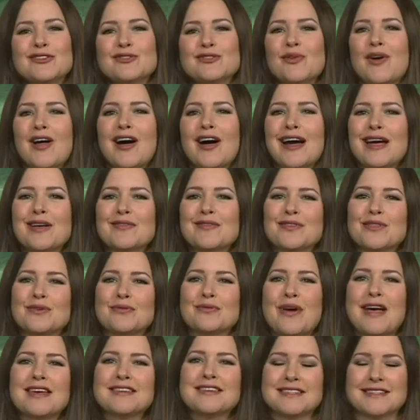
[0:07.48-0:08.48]
dry for
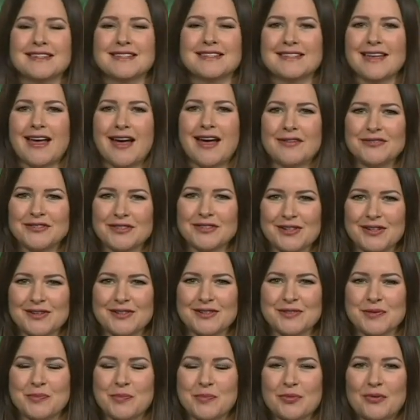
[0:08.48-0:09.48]
the rest of this
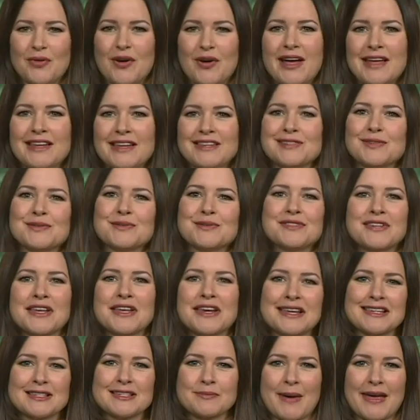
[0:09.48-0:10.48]
afternoon, some bright or
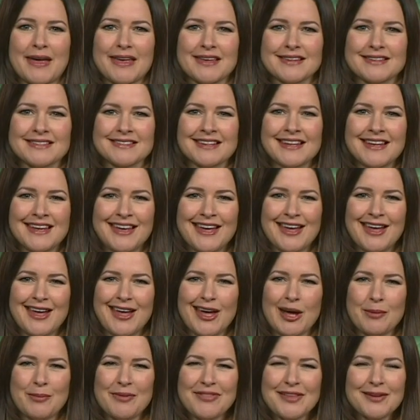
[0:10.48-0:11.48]
sunny spells.
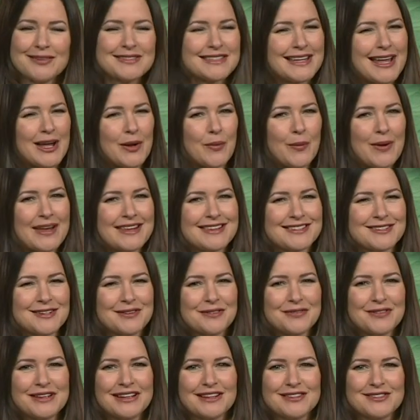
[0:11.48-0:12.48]
And with those light winds,
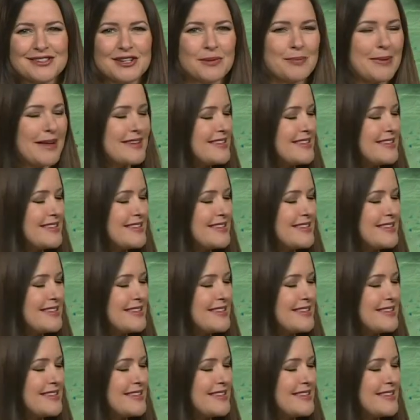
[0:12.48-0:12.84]
not feeling too bad